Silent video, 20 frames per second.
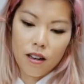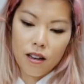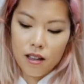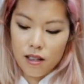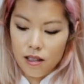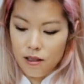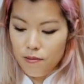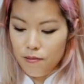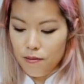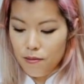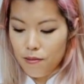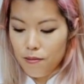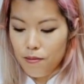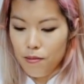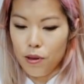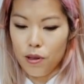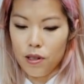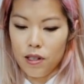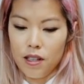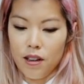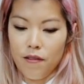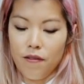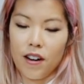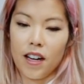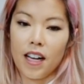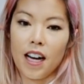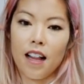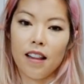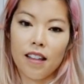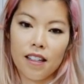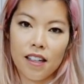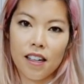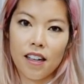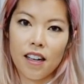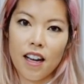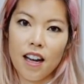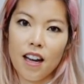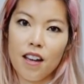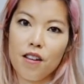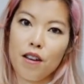can put different colors
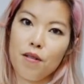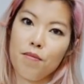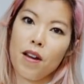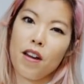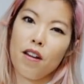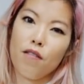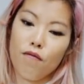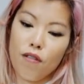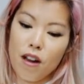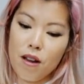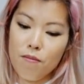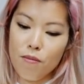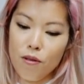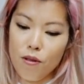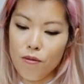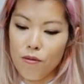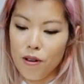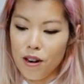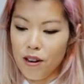in there, you can make a rainbow,